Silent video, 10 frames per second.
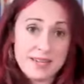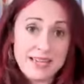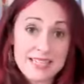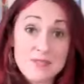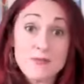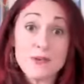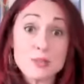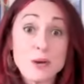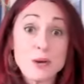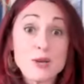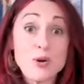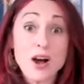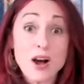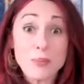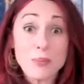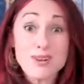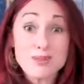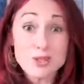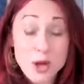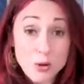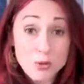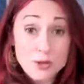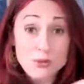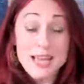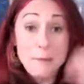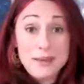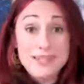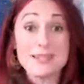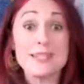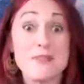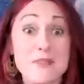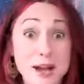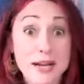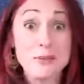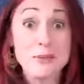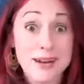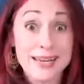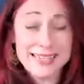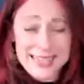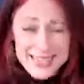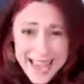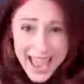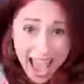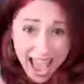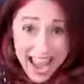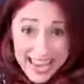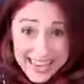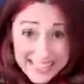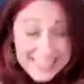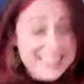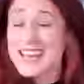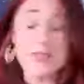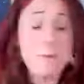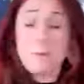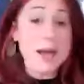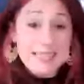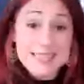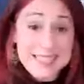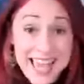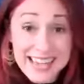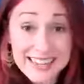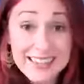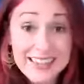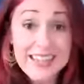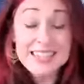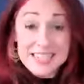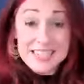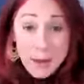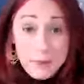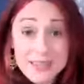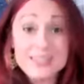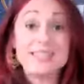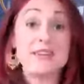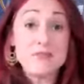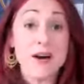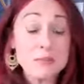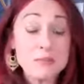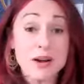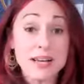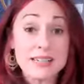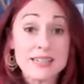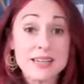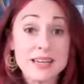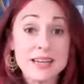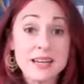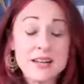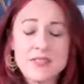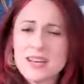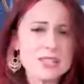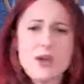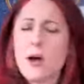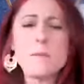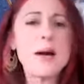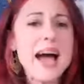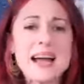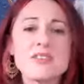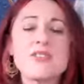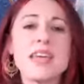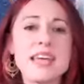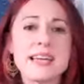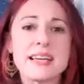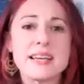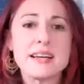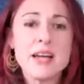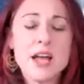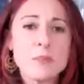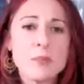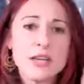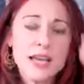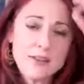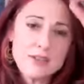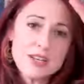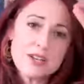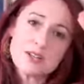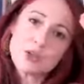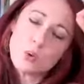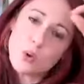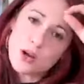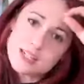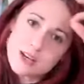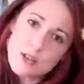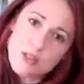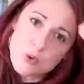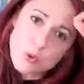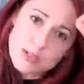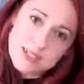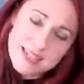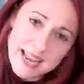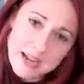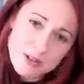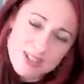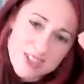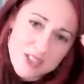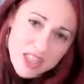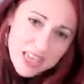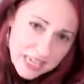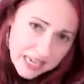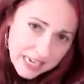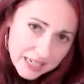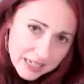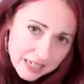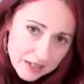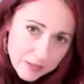is influenced by your heart, by your soul. You tap into divine mind. It's not a bad thing. To tap into divine mind, then it's not a bad thing. But you have to learn to quieten thoughts down because thinking,